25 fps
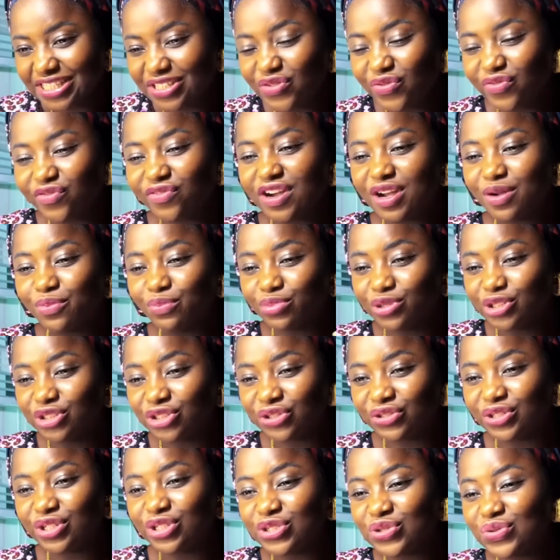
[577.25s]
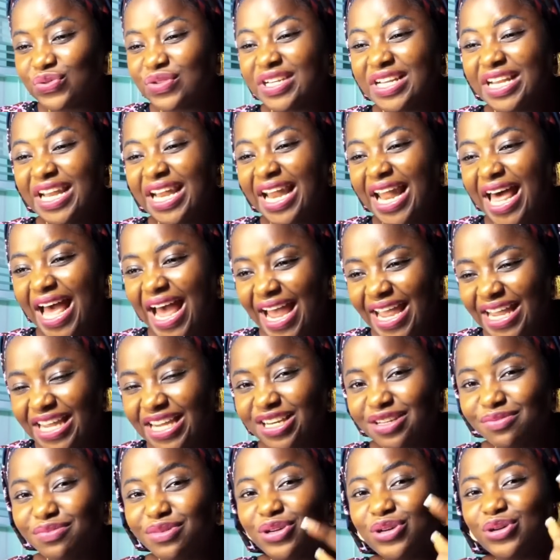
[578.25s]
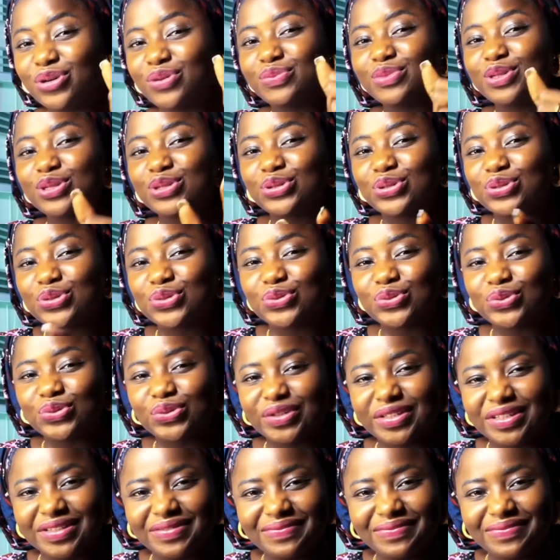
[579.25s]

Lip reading: your vibration into the lie, it becomes the truth.